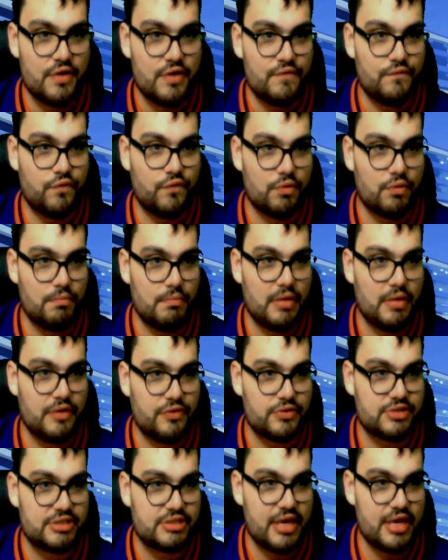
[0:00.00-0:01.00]
For
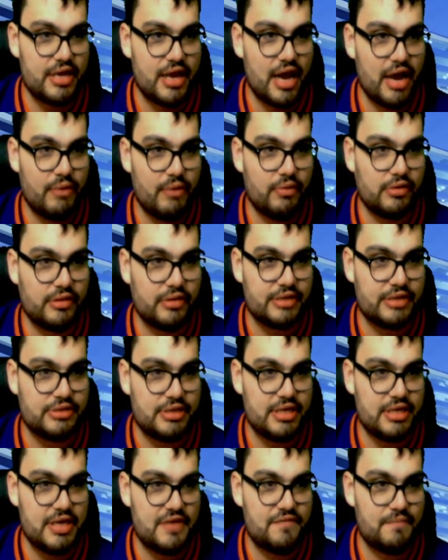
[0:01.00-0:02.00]
Mother's Day, I would like to
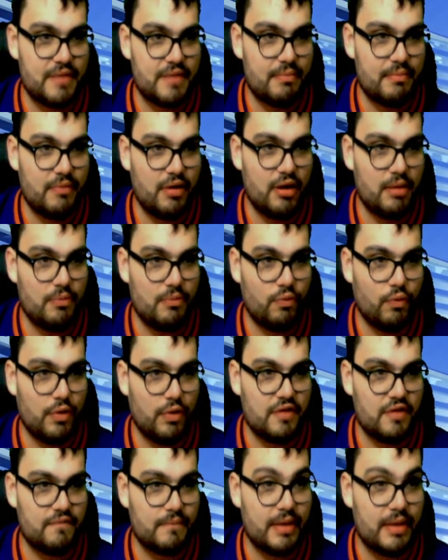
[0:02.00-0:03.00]
give my mom
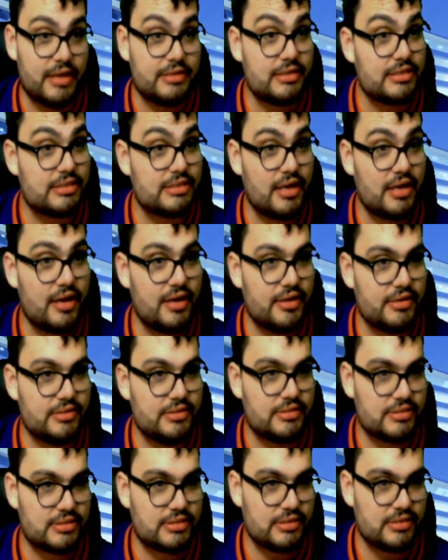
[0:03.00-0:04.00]
one of my
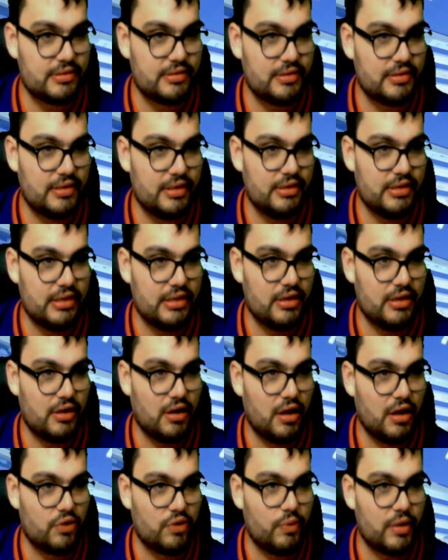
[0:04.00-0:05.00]
designs in the
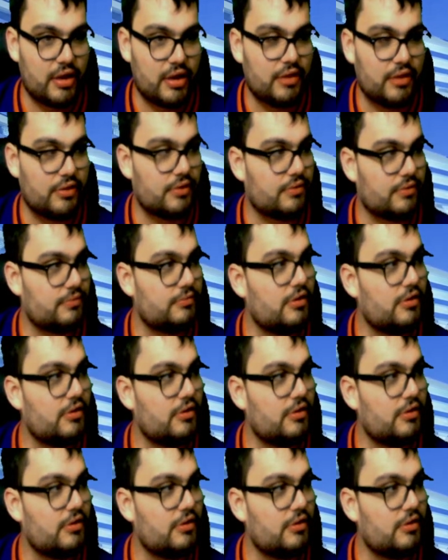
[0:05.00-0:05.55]
aqua color.